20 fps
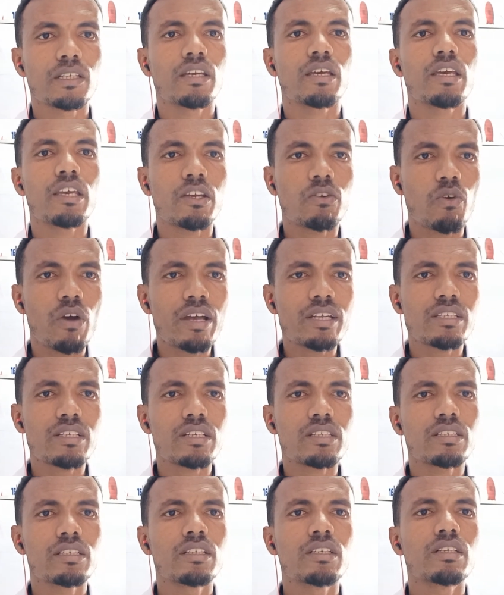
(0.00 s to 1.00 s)

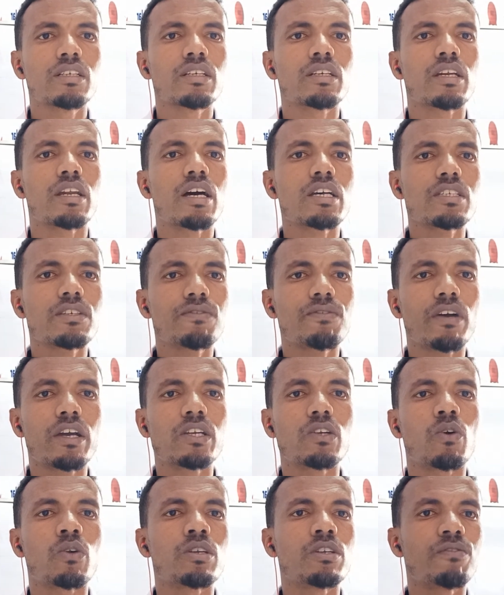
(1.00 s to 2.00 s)
Equator classified
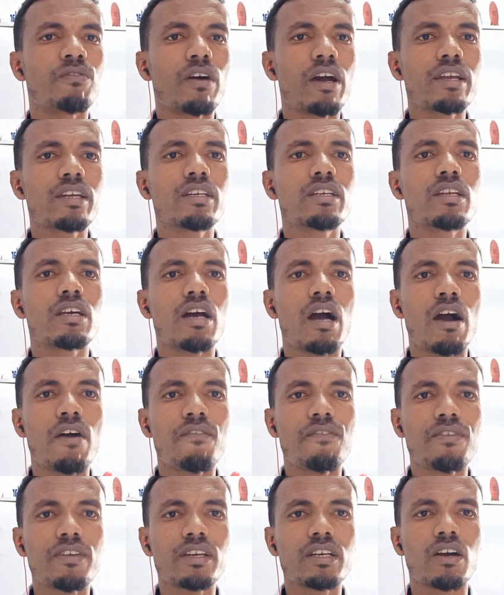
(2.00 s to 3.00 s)
or divided
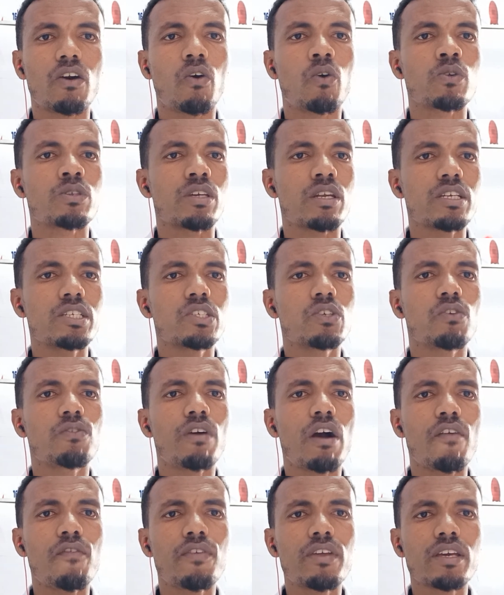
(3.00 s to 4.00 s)
Africa or the region of
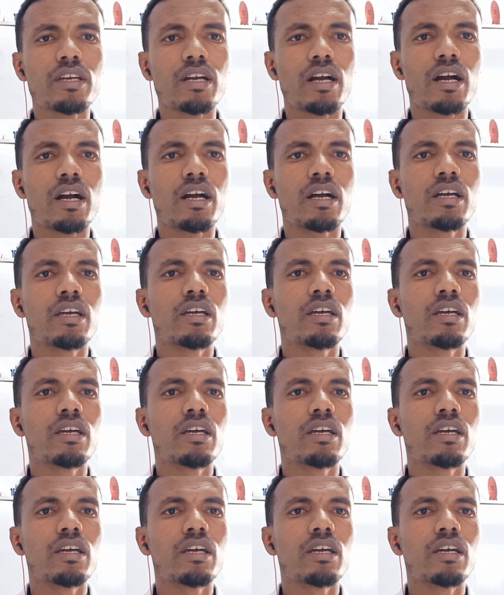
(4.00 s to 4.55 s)
Africa